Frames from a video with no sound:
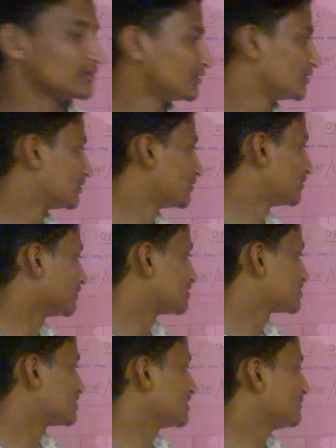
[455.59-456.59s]
The
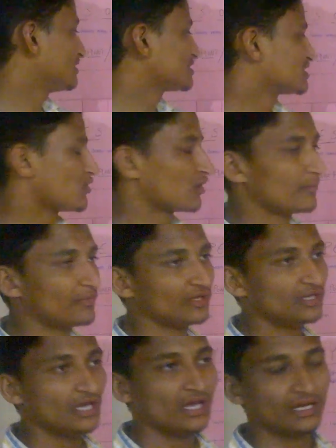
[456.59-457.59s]
steam is developed
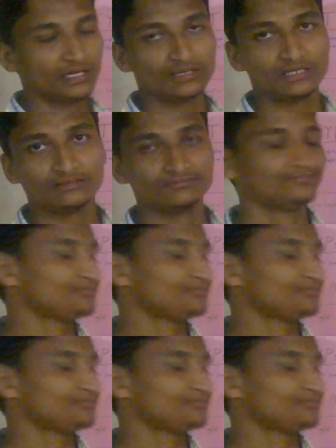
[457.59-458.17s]
in the